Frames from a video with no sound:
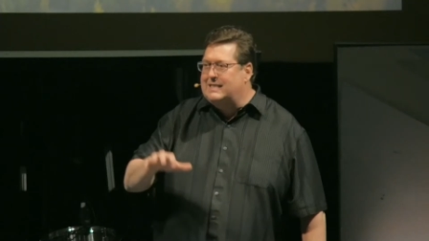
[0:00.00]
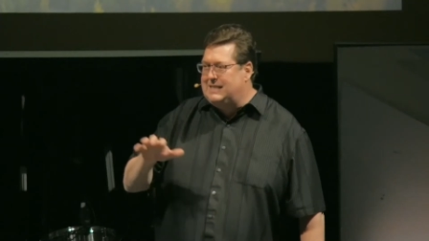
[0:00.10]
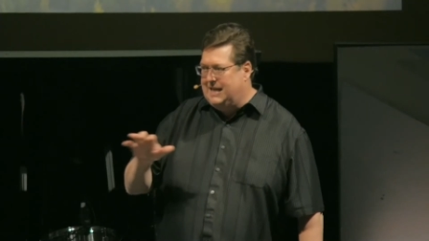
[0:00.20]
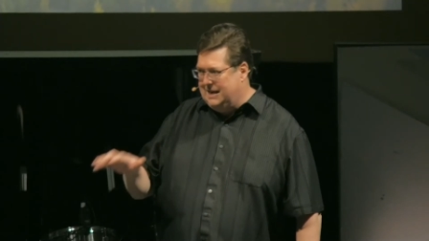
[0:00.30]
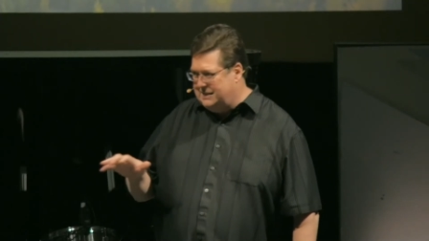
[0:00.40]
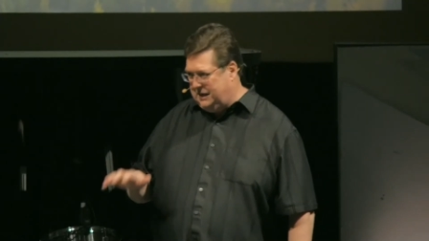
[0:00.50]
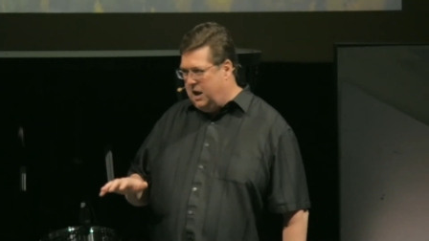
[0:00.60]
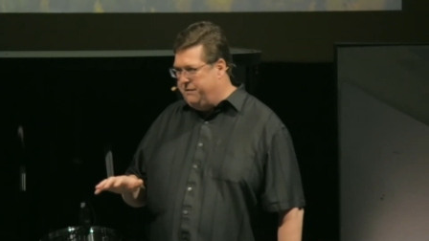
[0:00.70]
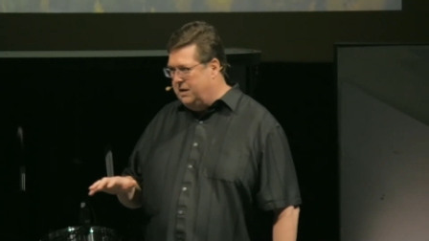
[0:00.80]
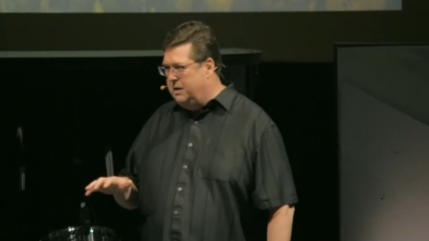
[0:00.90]
is his
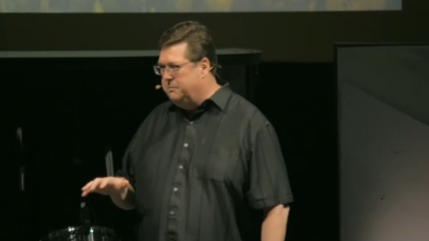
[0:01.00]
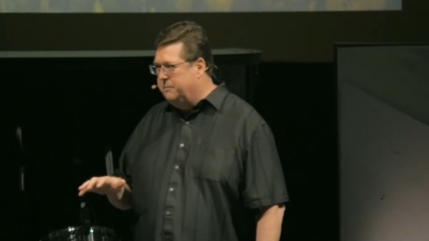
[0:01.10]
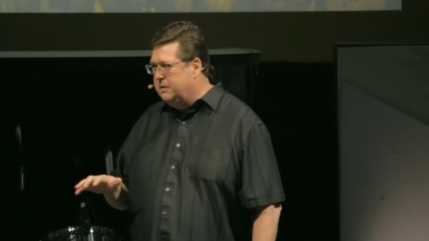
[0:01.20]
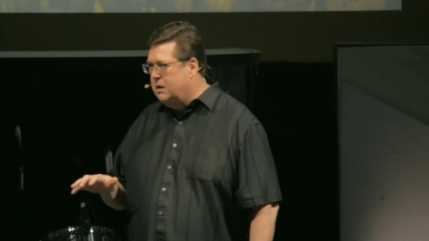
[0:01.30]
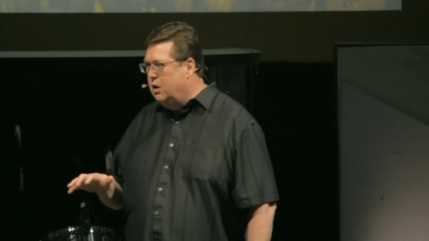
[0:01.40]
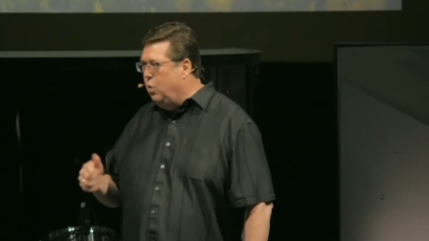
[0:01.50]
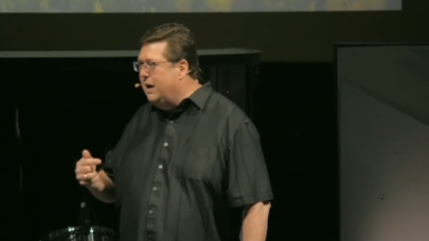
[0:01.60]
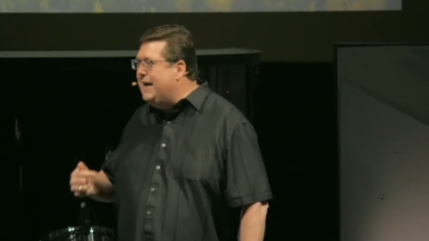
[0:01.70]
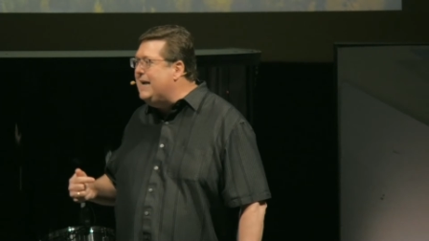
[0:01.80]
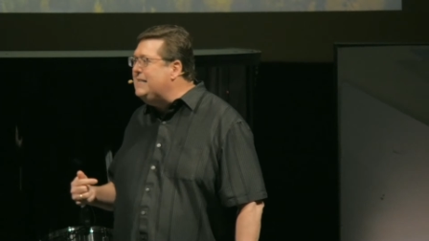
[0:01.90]
covenant,
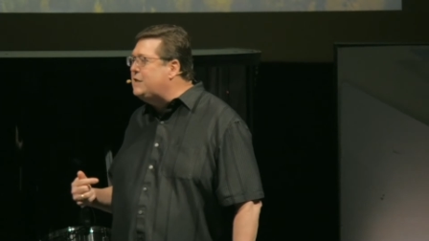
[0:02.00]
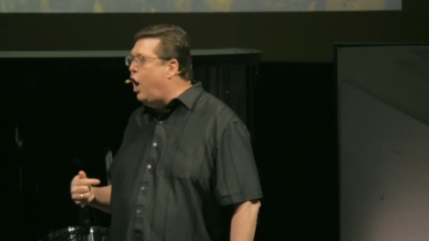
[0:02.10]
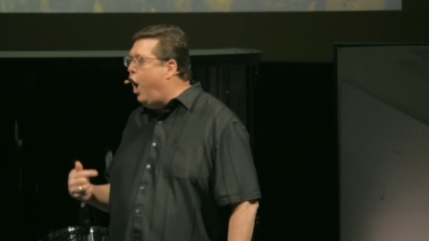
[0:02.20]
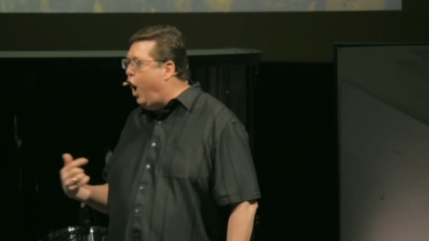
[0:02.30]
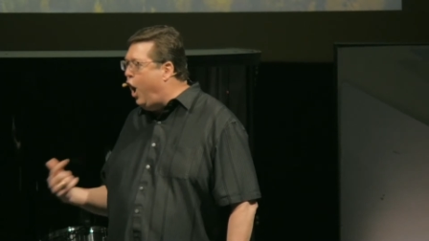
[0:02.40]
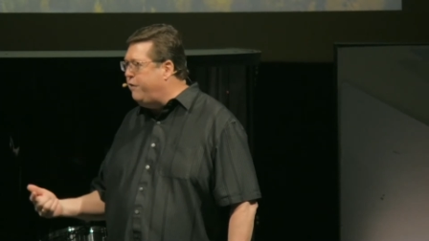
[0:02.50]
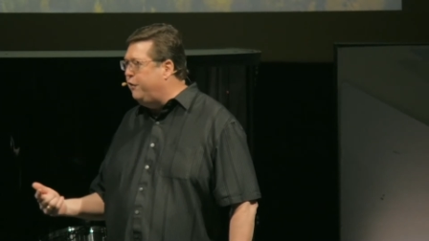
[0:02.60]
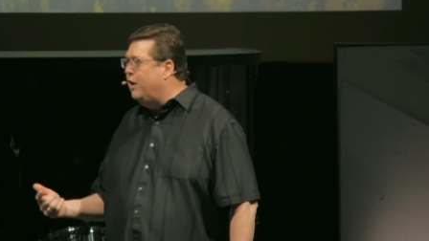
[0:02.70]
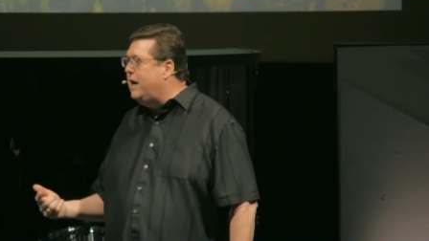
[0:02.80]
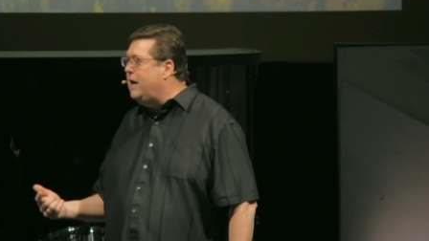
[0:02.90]
where he's
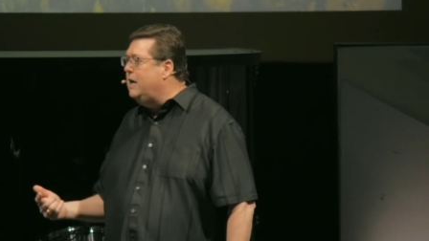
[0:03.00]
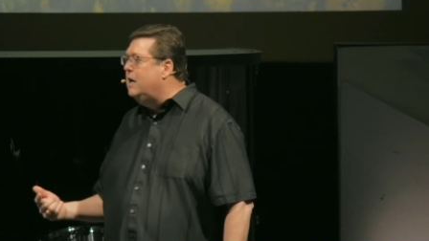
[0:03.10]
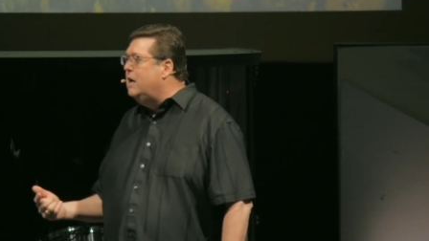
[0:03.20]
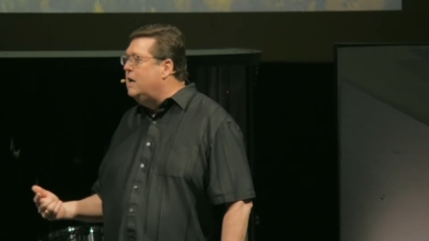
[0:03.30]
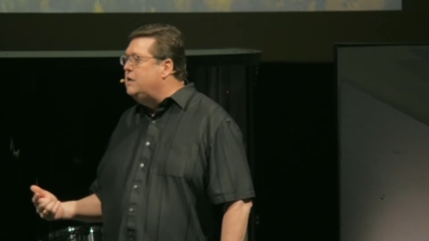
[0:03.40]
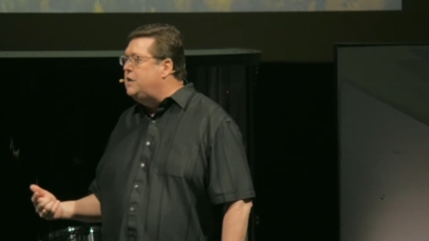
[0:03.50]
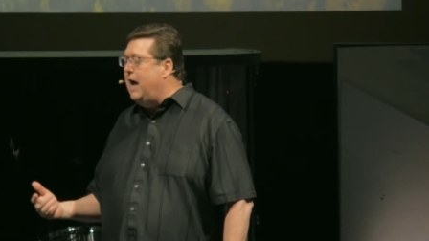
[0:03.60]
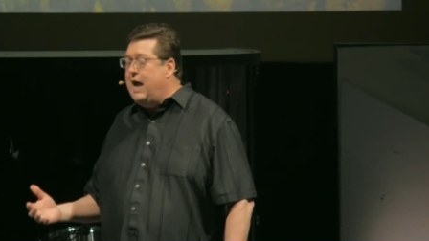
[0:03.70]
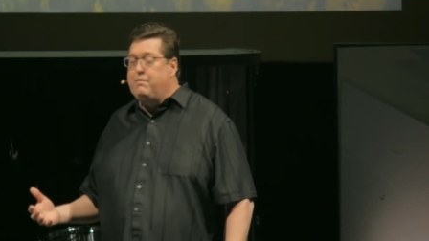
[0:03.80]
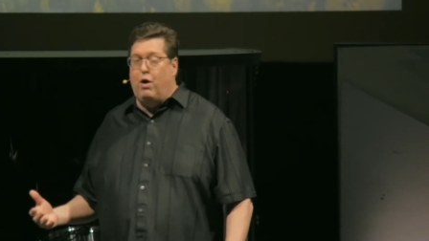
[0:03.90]
offering to
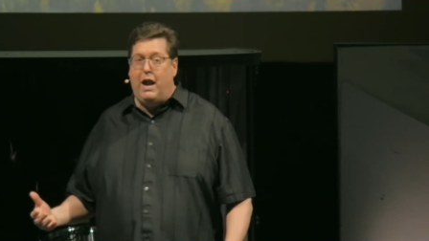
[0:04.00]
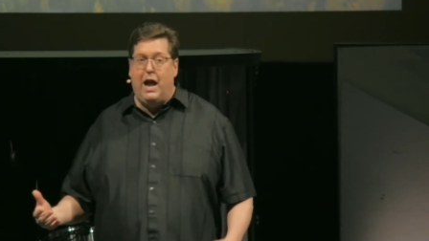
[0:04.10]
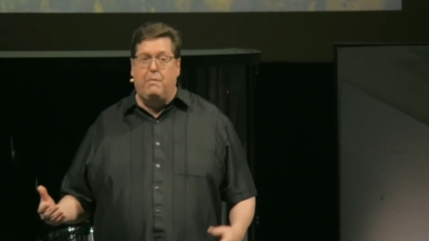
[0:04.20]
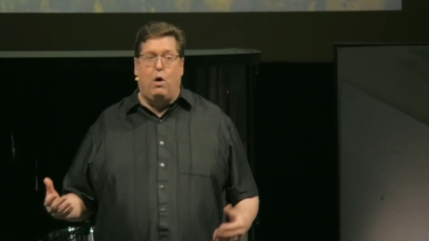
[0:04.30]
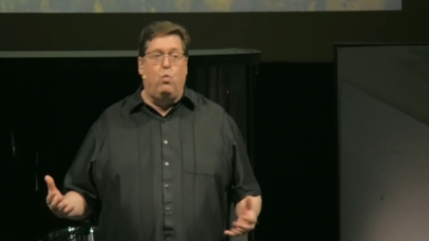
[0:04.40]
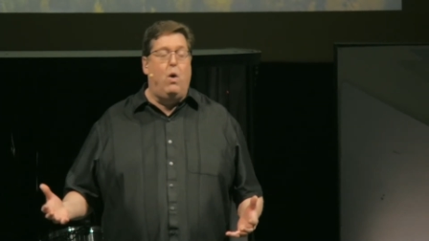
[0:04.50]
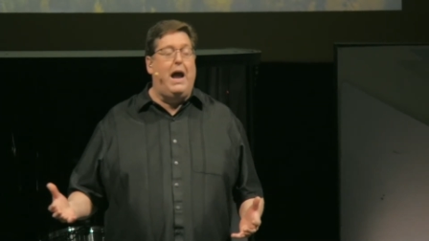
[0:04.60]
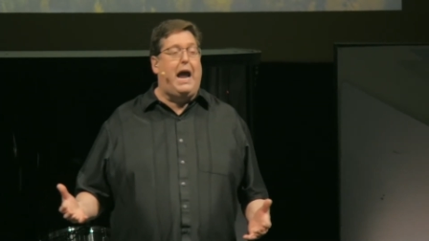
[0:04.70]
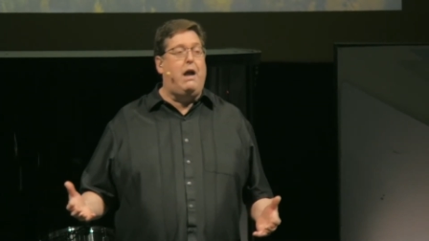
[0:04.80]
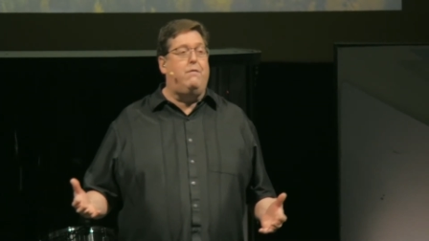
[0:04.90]
Abraham a
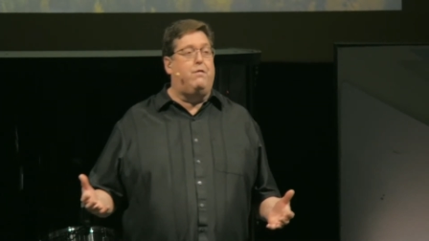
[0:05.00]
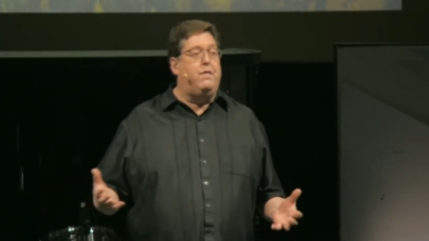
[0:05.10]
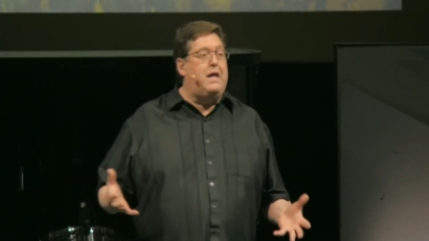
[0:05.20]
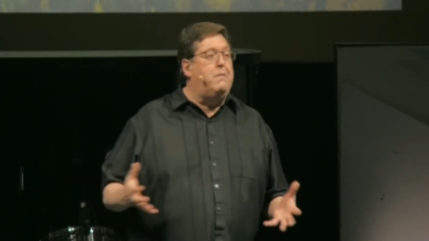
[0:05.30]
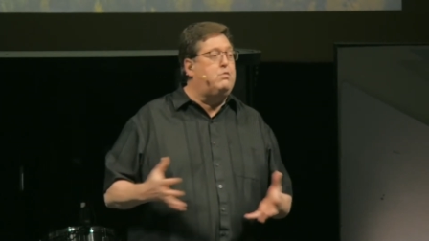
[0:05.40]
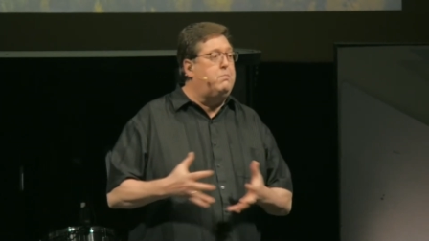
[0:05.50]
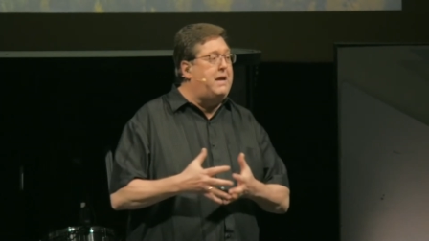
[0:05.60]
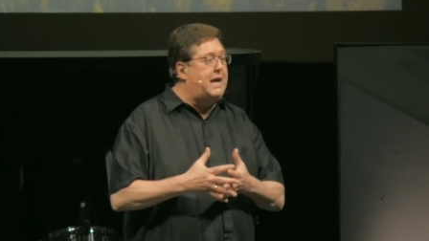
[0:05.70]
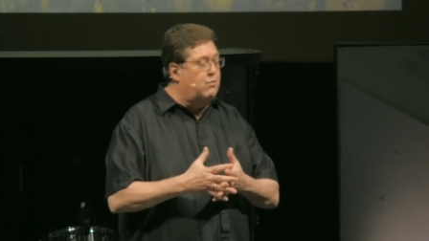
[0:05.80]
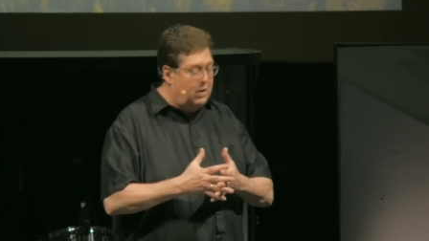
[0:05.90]
way for them to
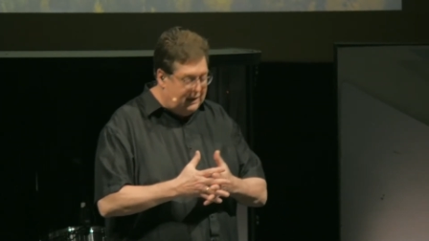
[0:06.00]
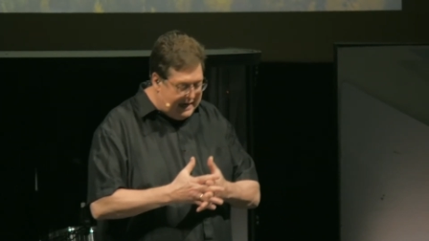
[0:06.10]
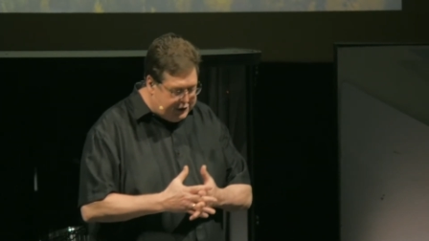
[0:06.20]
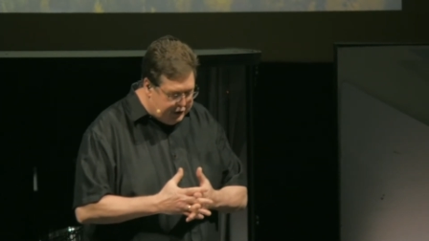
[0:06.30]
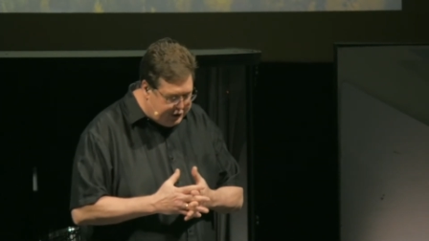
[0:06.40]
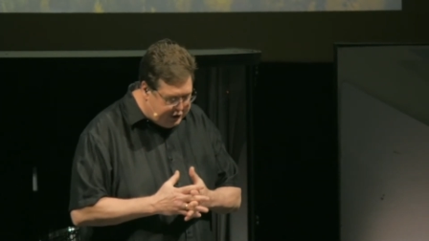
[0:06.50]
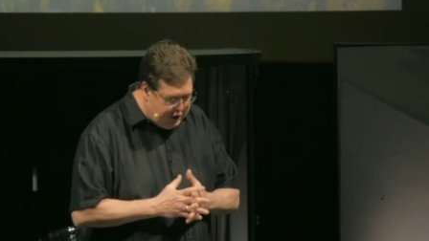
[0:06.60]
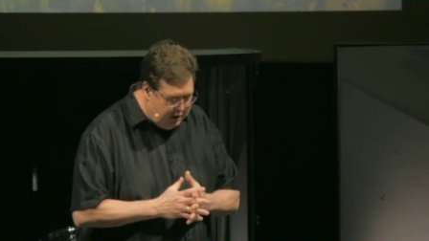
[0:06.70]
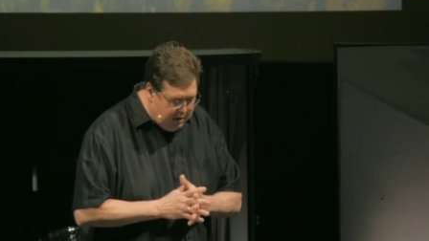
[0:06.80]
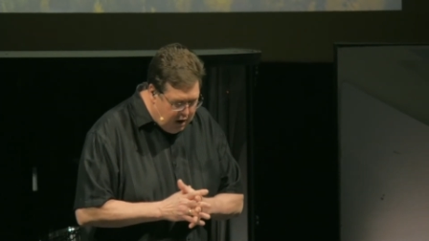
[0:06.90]
be in
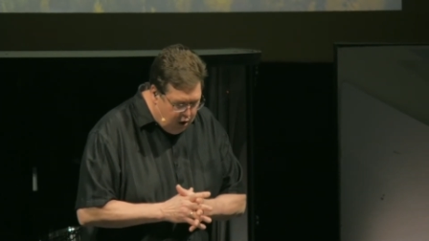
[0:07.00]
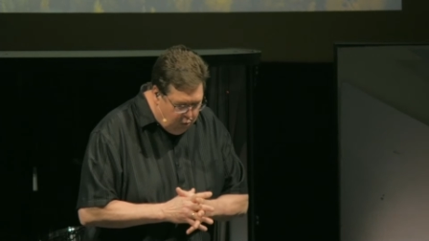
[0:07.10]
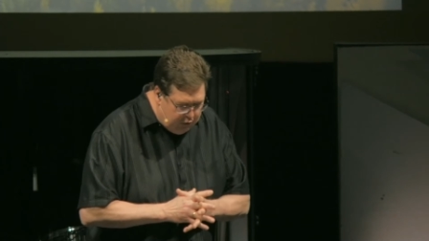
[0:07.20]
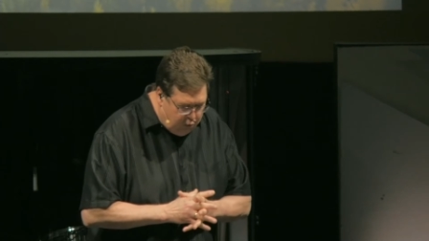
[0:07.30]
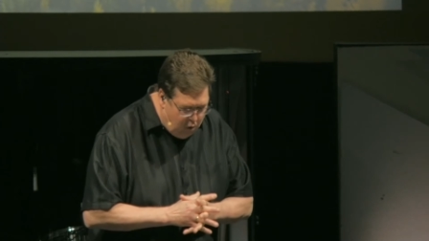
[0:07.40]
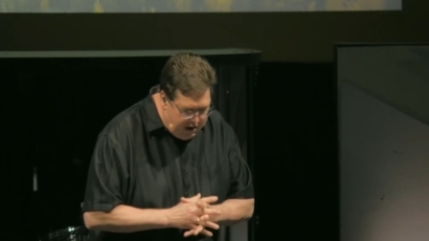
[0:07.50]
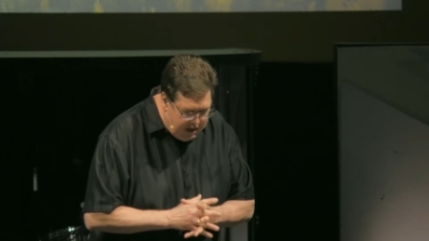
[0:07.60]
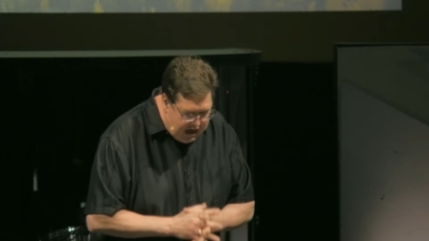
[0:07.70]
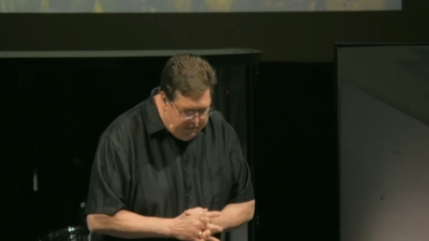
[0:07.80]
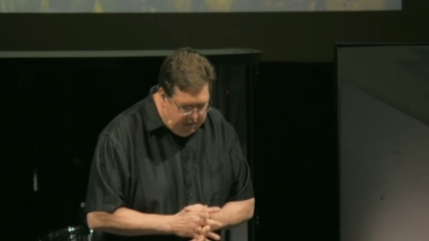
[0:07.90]
relationship with one
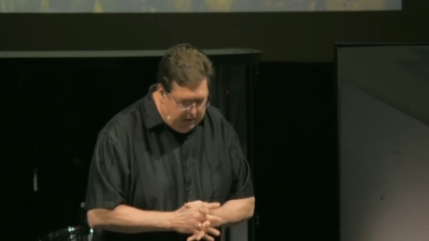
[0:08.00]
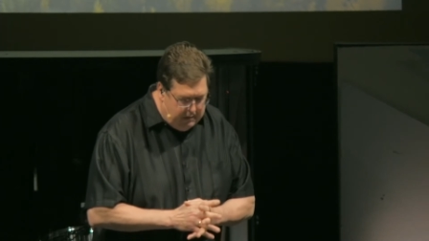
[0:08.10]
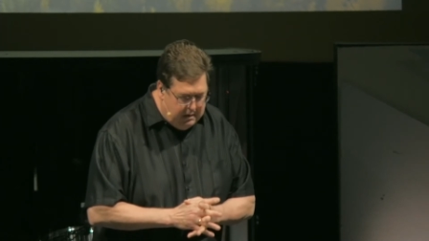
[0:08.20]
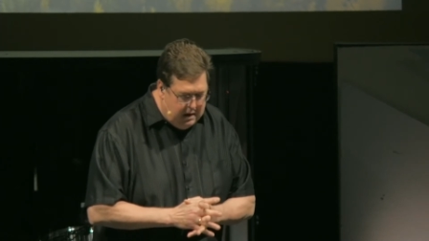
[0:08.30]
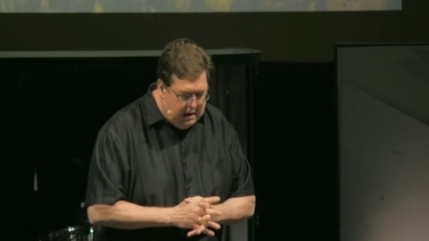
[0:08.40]
another.